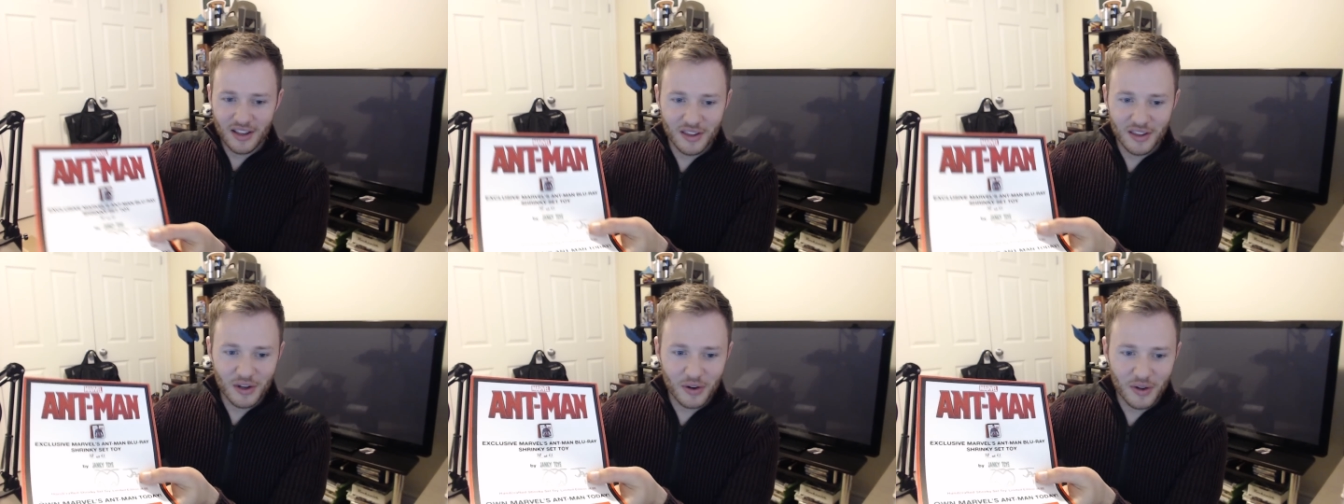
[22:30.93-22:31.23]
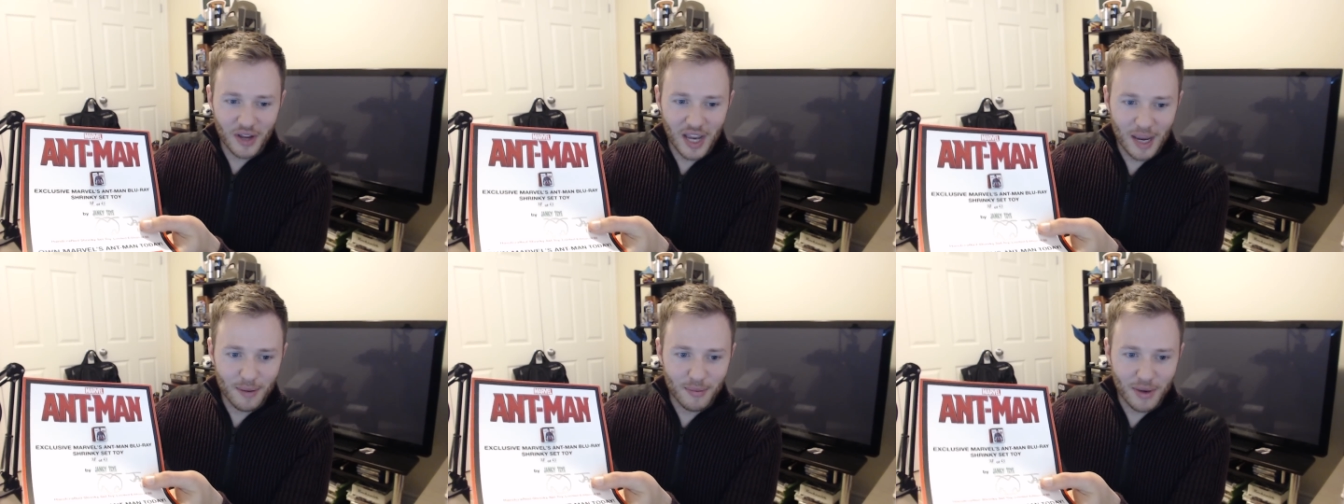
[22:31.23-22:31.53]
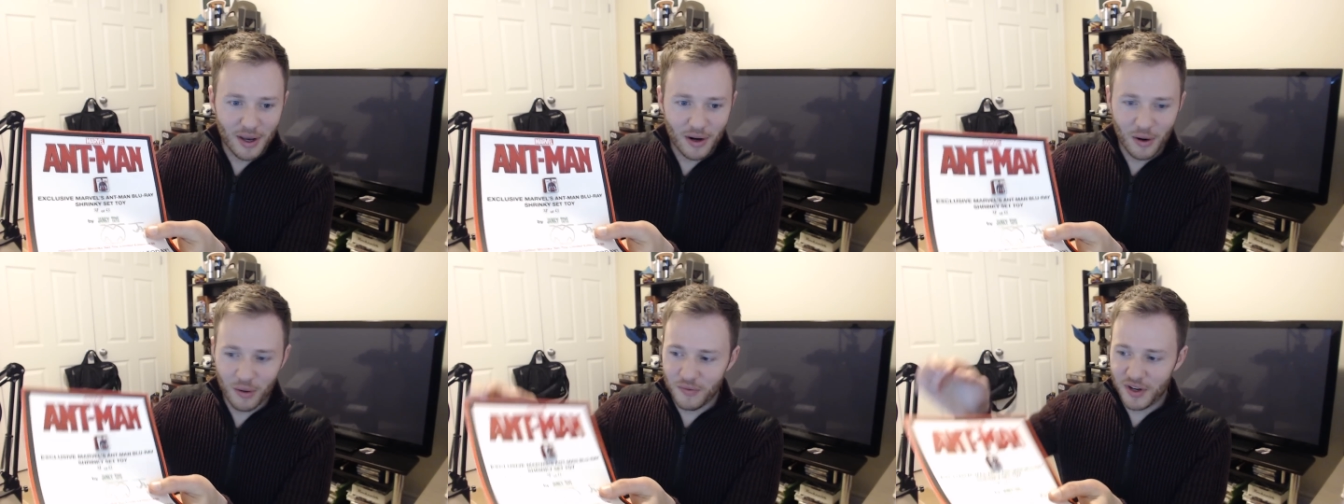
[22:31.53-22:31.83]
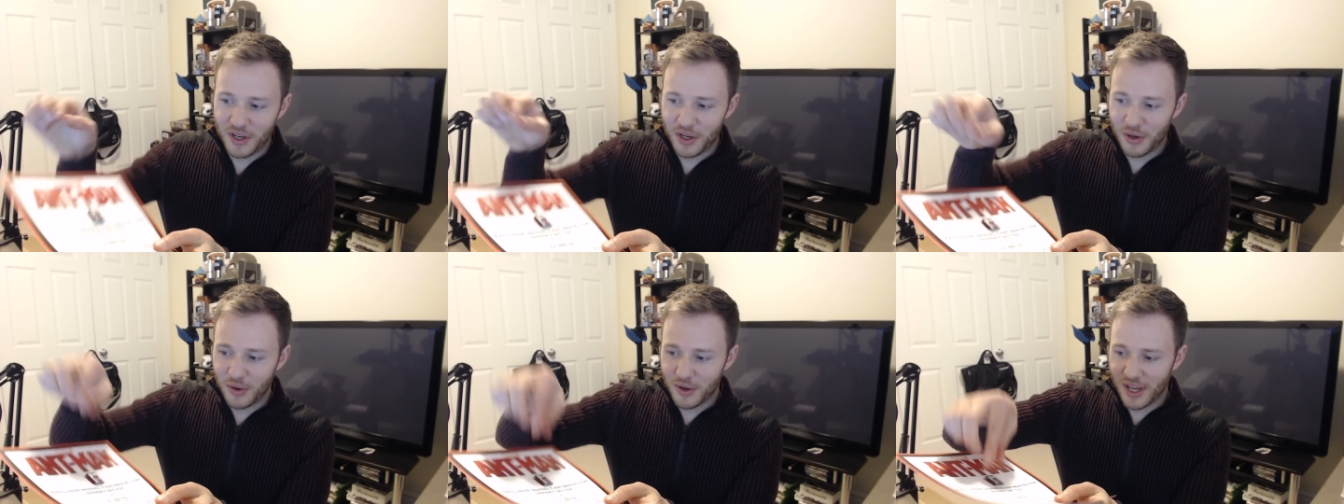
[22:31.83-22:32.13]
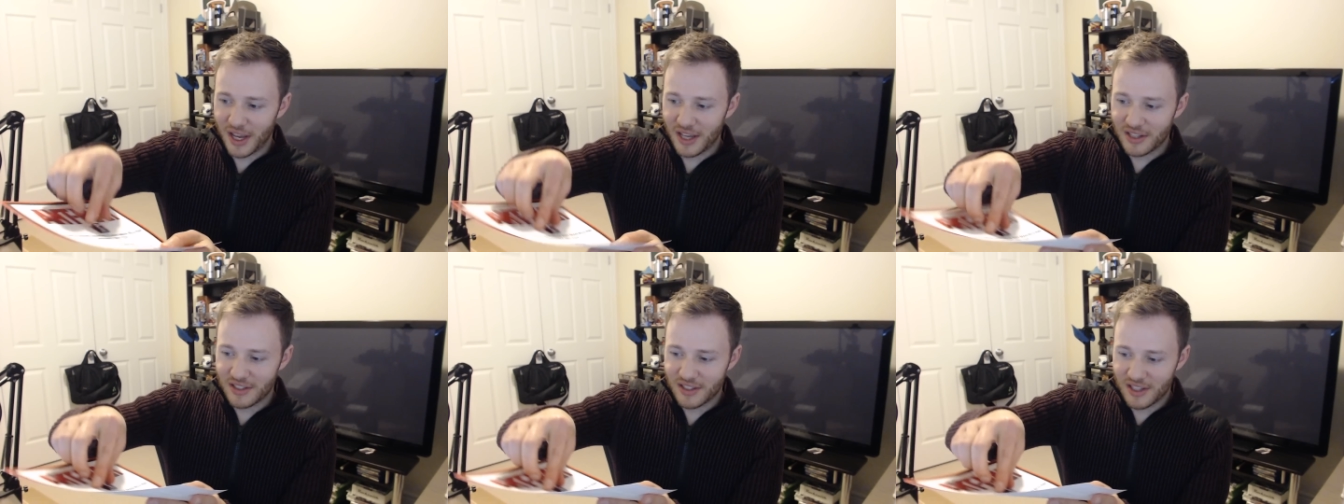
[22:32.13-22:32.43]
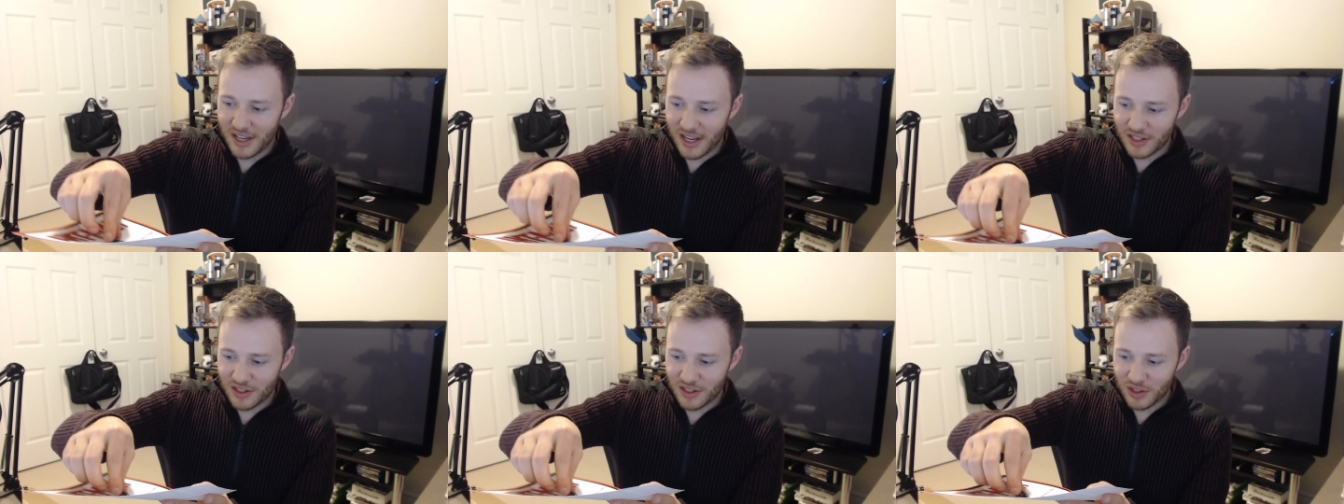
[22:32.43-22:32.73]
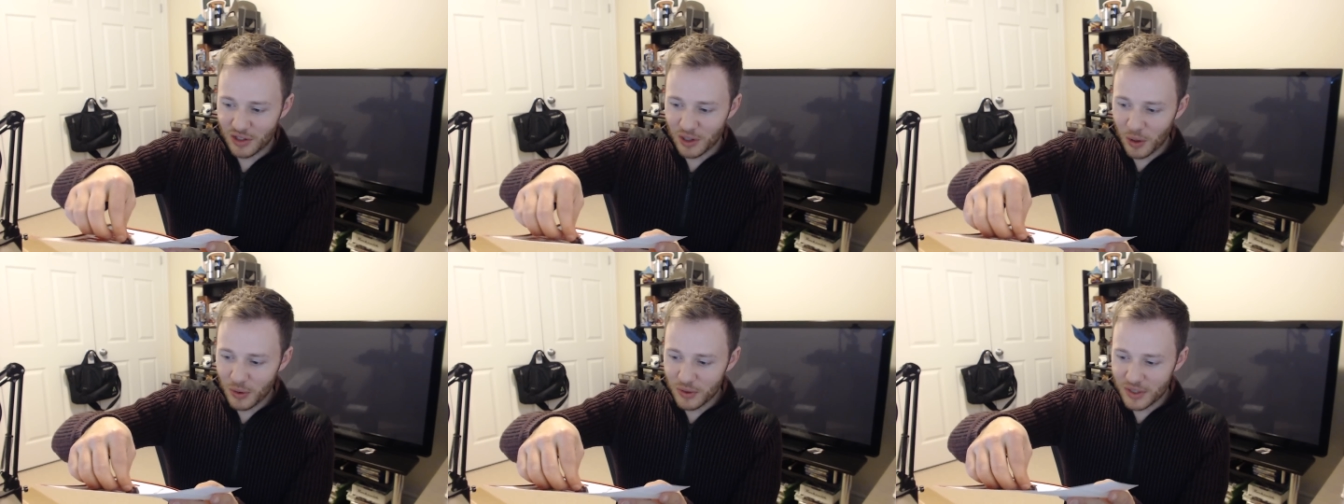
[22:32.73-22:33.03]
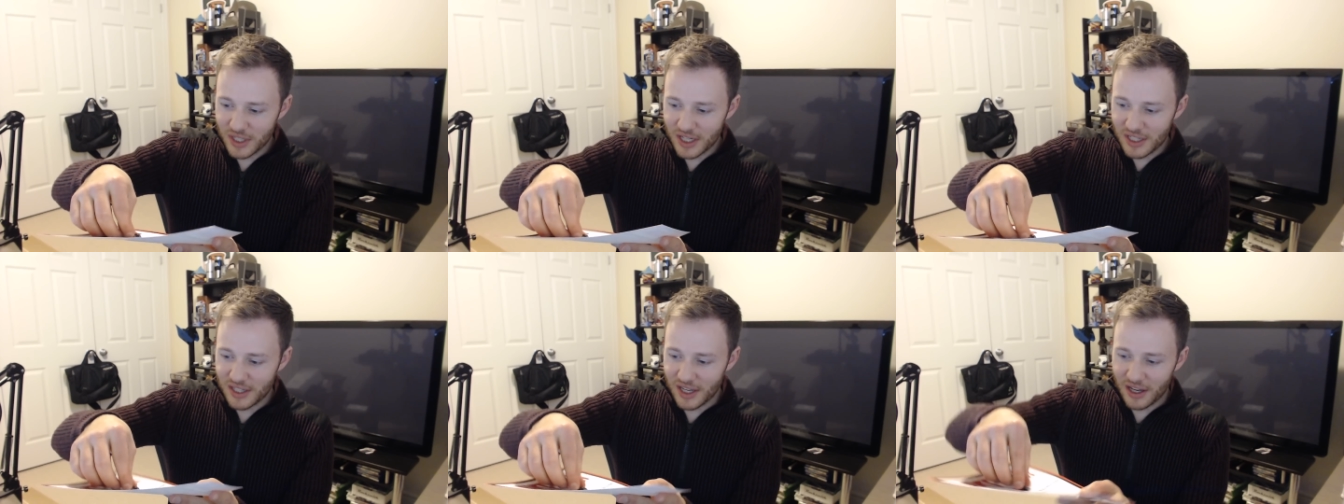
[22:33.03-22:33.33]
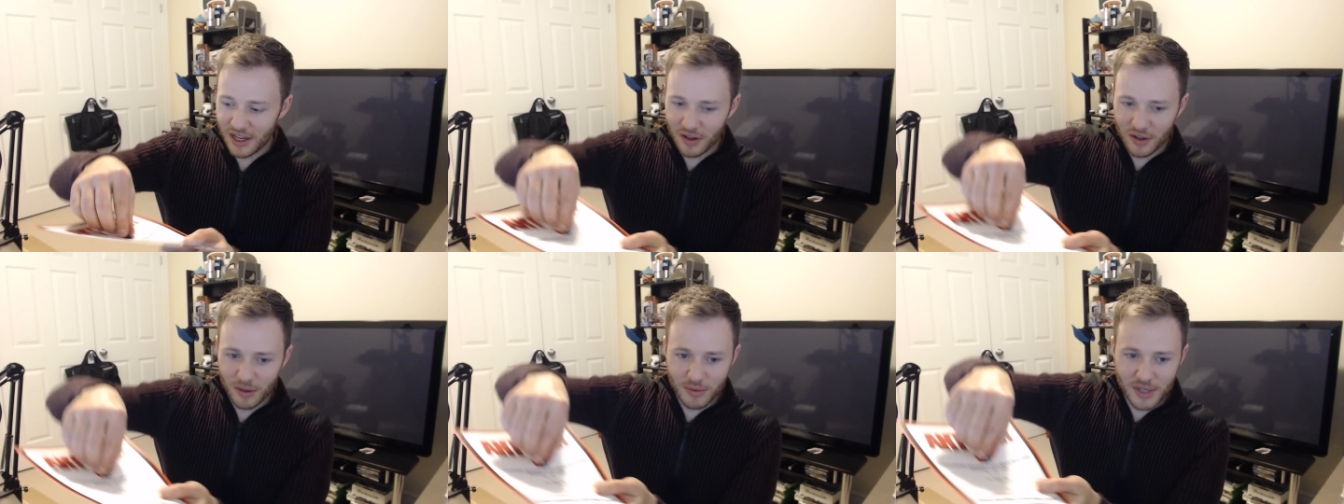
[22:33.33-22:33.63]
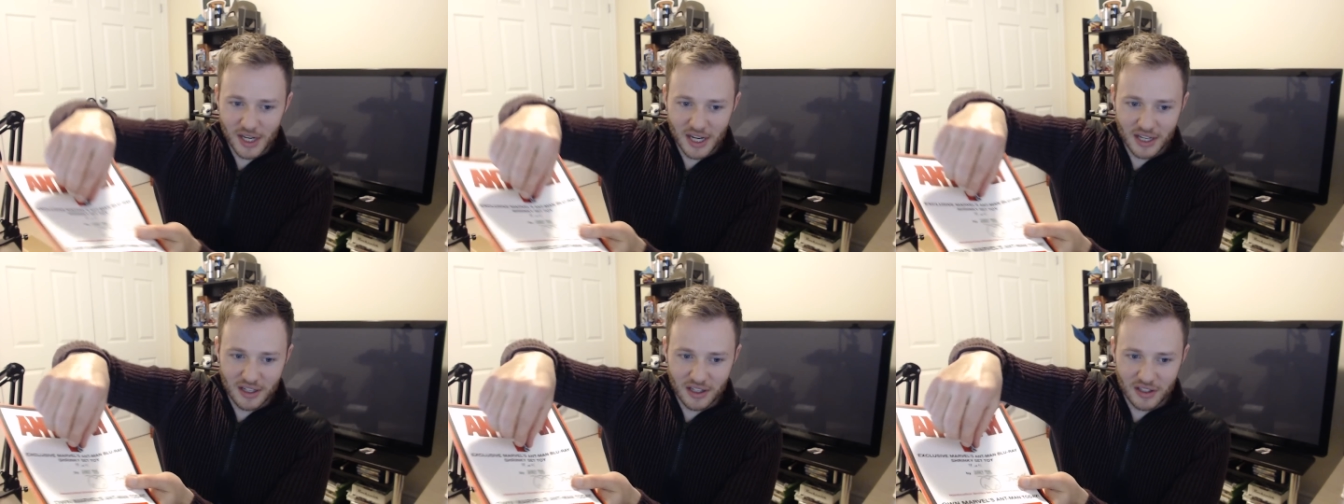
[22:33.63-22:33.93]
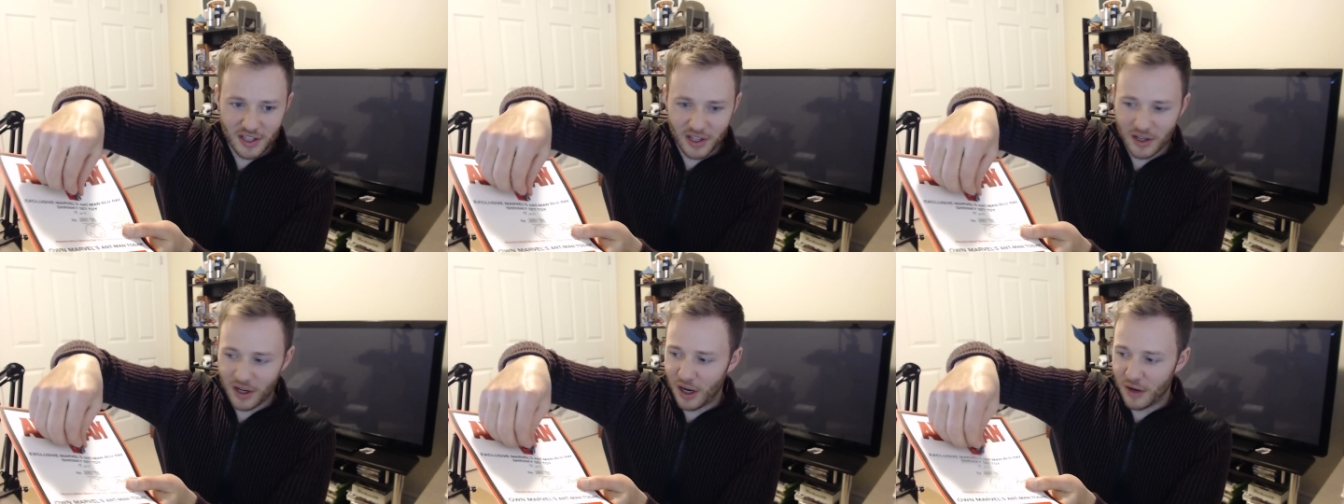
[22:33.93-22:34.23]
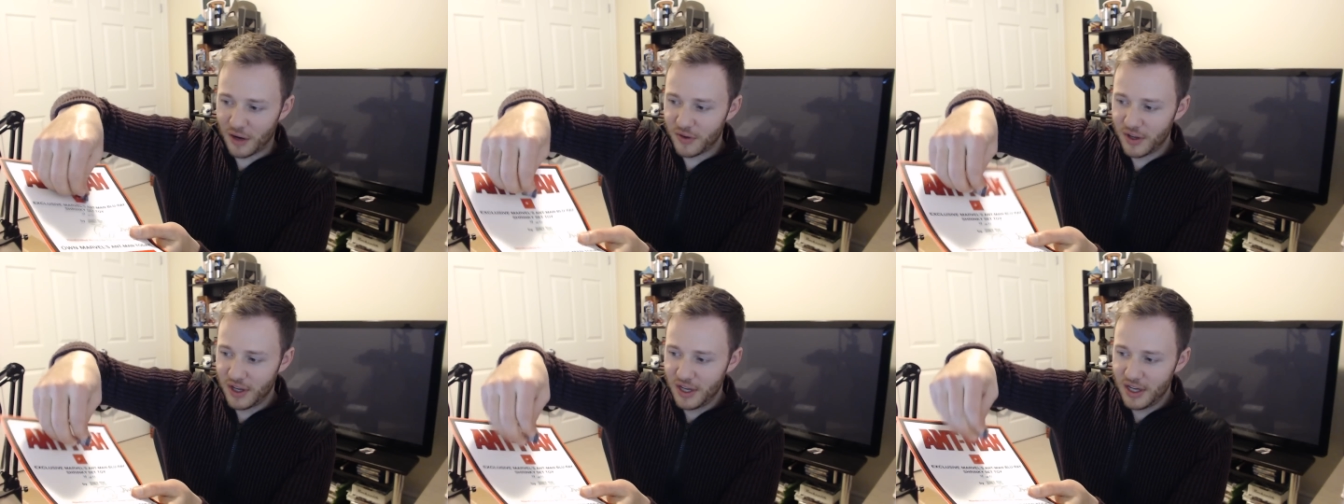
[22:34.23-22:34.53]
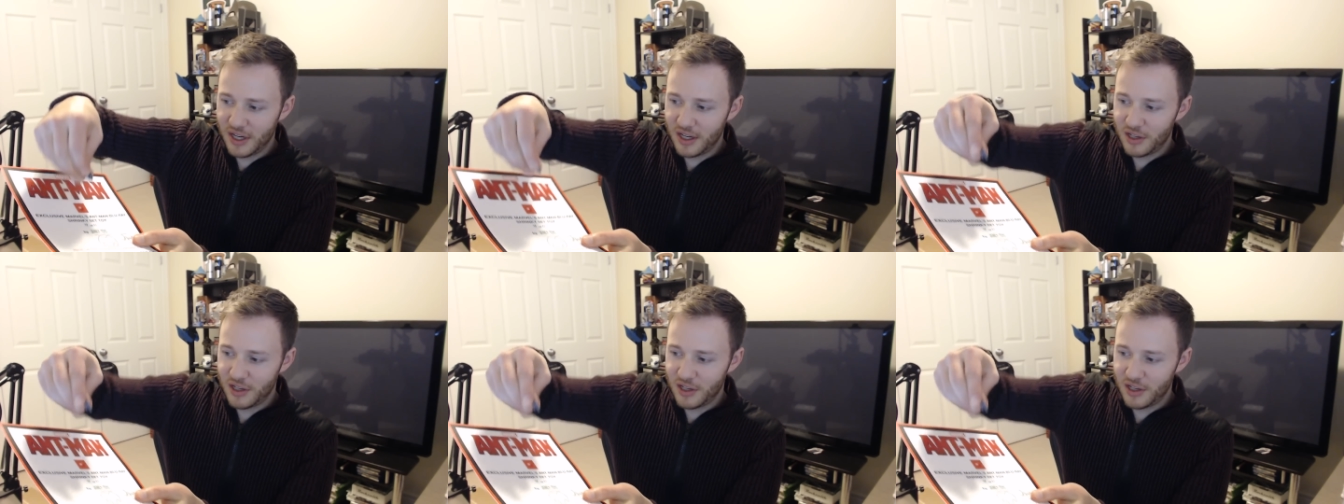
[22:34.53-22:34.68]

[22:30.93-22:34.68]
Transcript: Little Ant-Man home video case. It's so detailed. I'm taking this thing off.